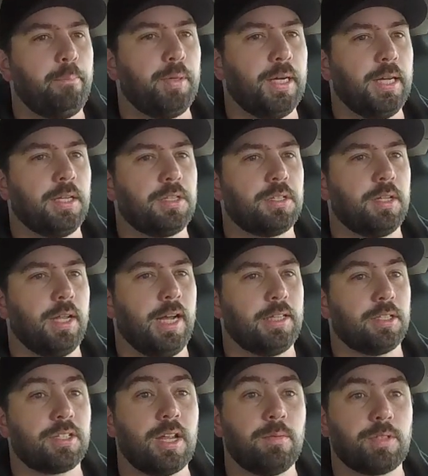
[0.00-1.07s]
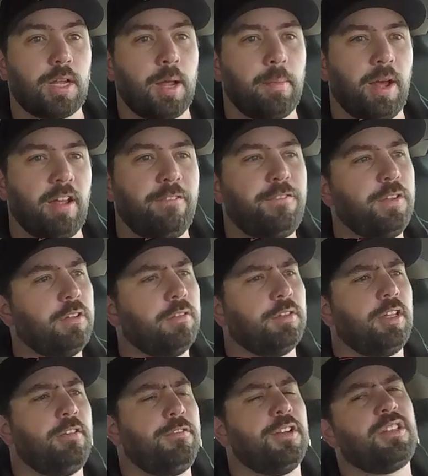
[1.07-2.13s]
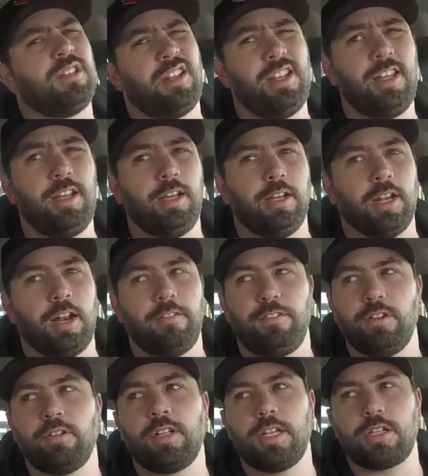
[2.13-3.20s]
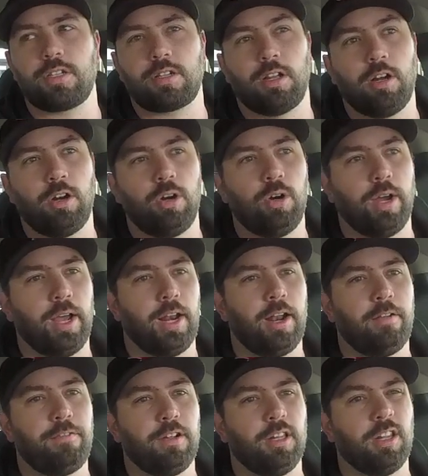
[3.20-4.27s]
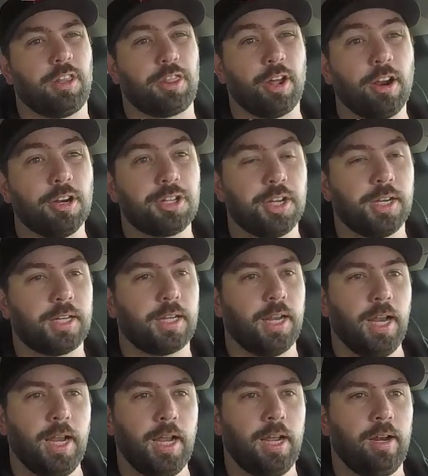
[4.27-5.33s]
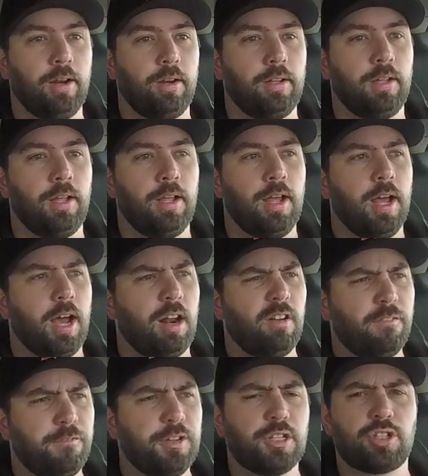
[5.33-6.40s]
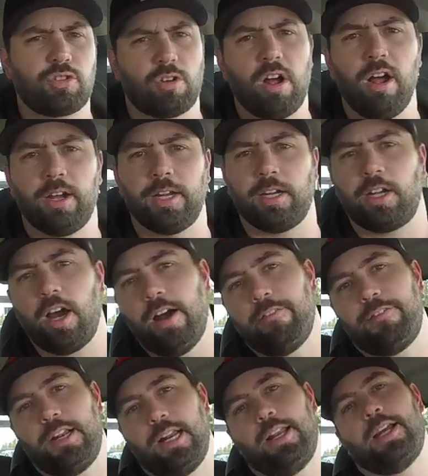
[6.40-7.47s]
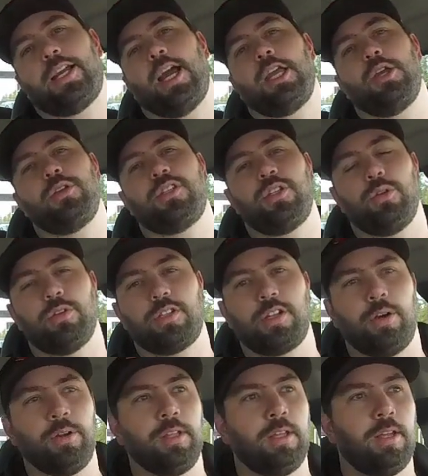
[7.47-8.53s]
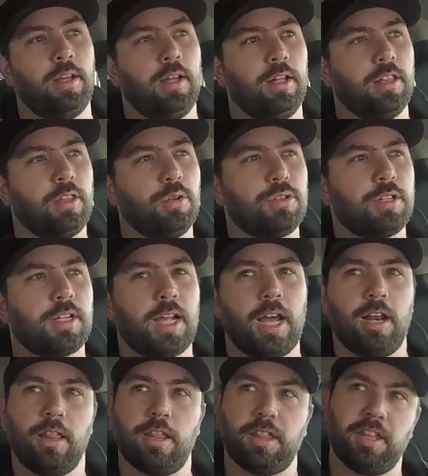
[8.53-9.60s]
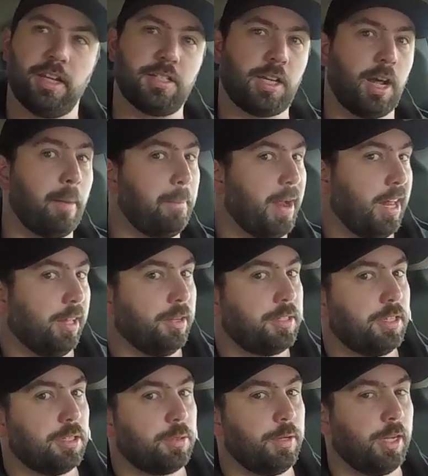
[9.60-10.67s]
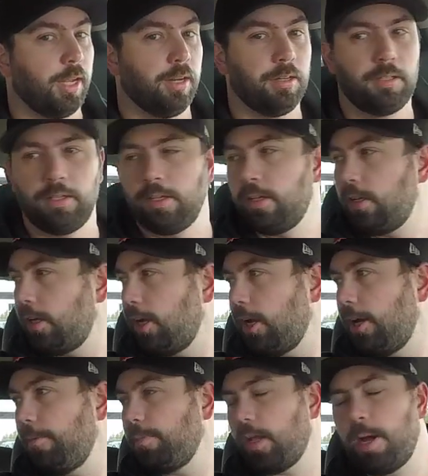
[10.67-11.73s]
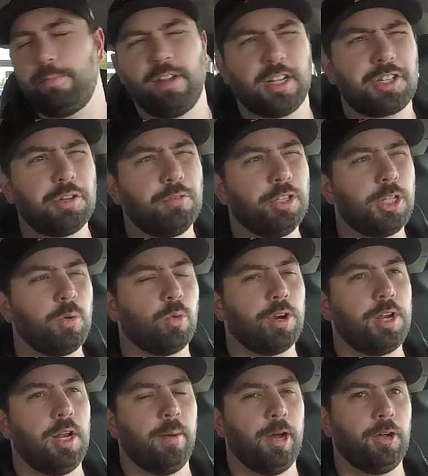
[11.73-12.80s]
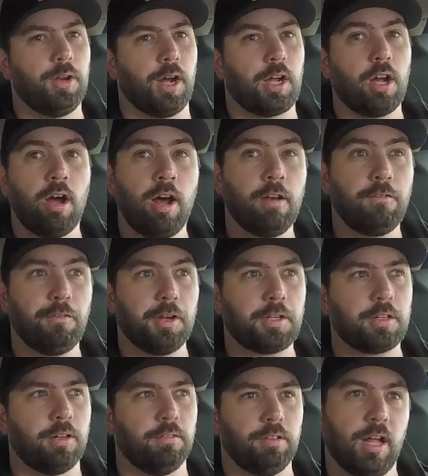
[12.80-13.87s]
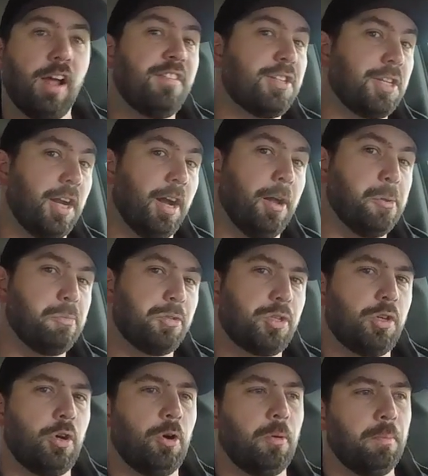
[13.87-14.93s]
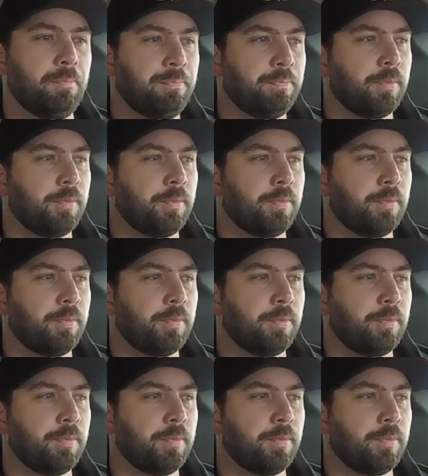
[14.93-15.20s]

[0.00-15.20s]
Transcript: But at the same time, I feel really fatigued and I feel really slow and I feel lethargic and I don't feel strong and confident like I used to. So those are kind of the things I got to balance this weekend. Um, I'm actually really worried about a conflict of lifestyle. So